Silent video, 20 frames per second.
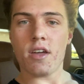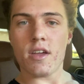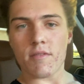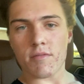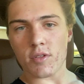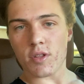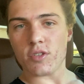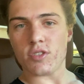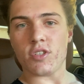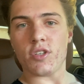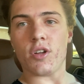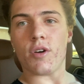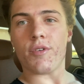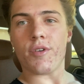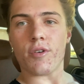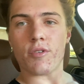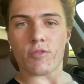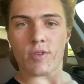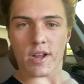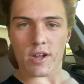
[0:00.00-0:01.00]
For those of you who don't
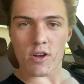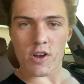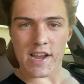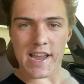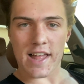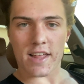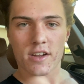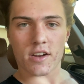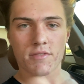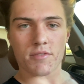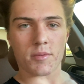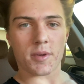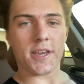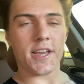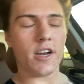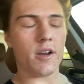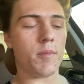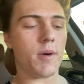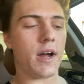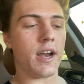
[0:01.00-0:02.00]
know, Greg O'Gallagher from
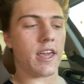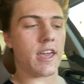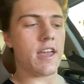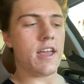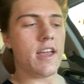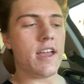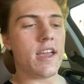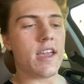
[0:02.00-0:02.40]
Kino Body.